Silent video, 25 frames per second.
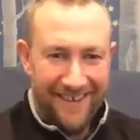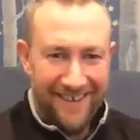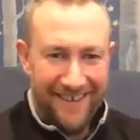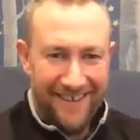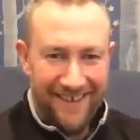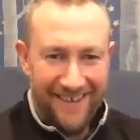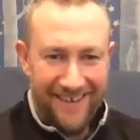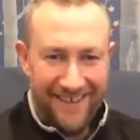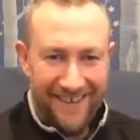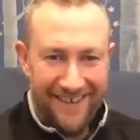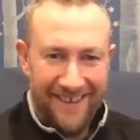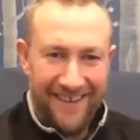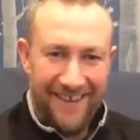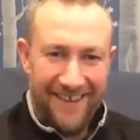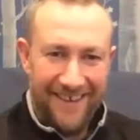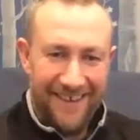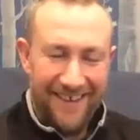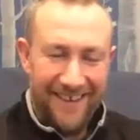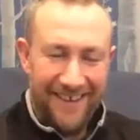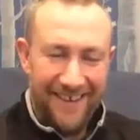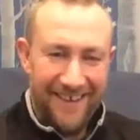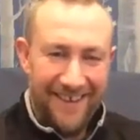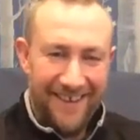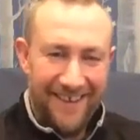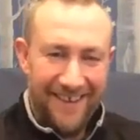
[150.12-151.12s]

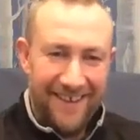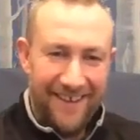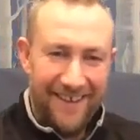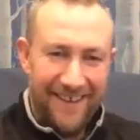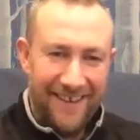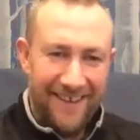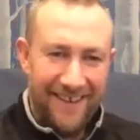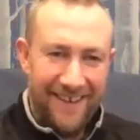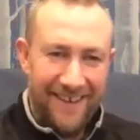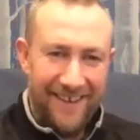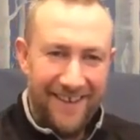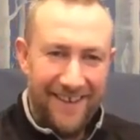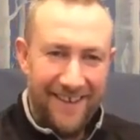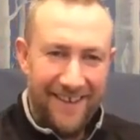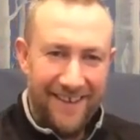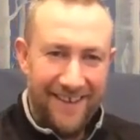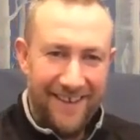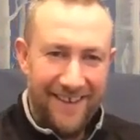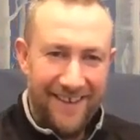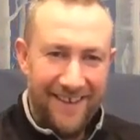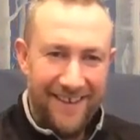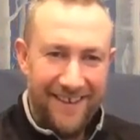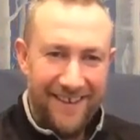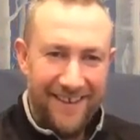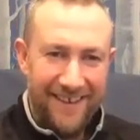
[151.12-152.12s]

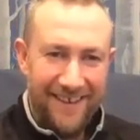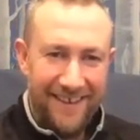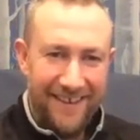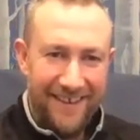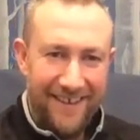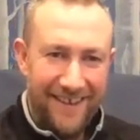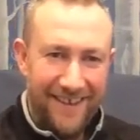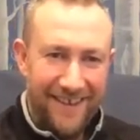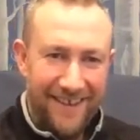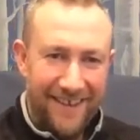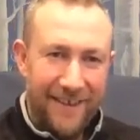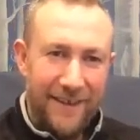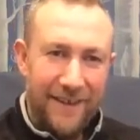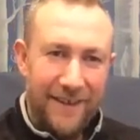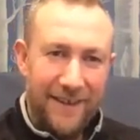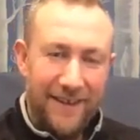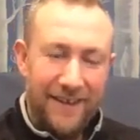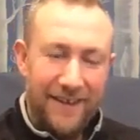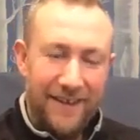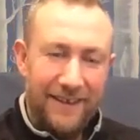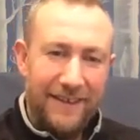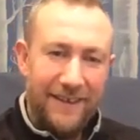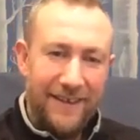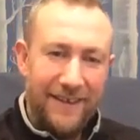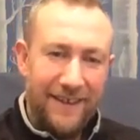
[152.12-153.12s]

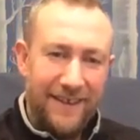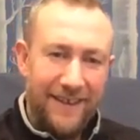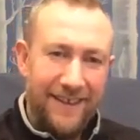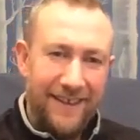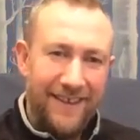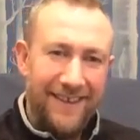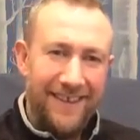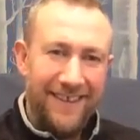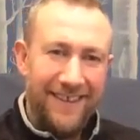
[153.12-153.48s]
This person isn't speaking.